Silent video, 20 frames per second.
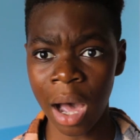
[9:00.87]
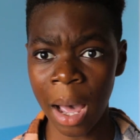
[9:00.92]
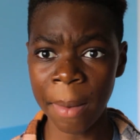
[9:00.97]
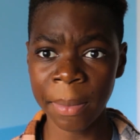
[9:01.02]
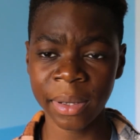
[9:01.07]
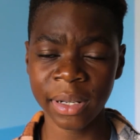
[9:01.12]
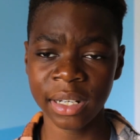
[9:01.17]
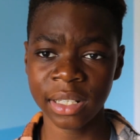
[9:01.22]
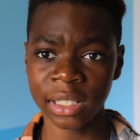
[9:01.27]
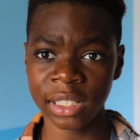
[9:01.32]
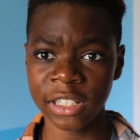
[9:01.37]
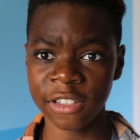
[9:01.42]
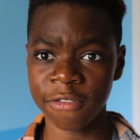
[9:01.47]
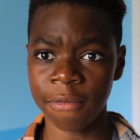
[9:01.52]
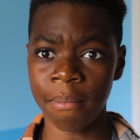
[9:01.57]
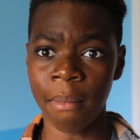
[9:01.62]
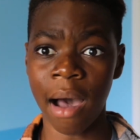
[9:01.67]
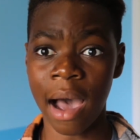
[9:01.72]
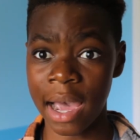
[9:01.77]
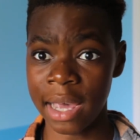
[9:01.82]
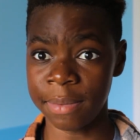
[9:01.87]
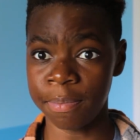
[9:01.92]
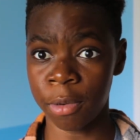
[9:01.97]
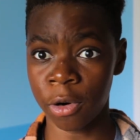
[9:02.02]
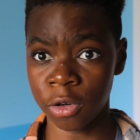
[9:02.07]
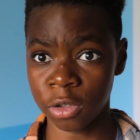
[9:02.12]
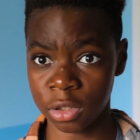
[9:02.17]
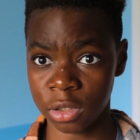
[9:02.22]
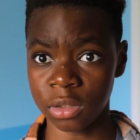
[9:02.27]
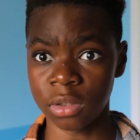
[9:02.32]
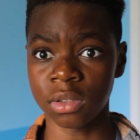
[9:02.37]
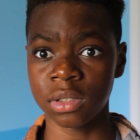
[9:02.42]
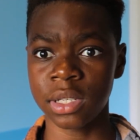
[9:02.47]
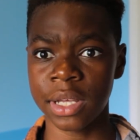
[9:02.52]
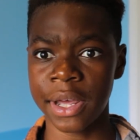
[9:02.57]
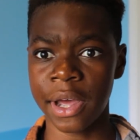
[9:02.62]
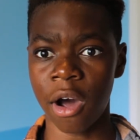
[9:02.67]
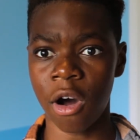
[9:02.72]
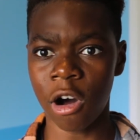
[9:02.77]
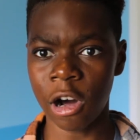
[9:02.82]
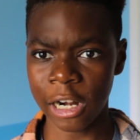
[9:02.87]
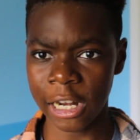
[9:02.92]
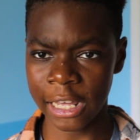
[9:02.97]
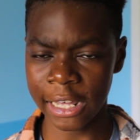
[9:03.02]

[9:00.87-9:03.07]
I'm gonna leave my personal say on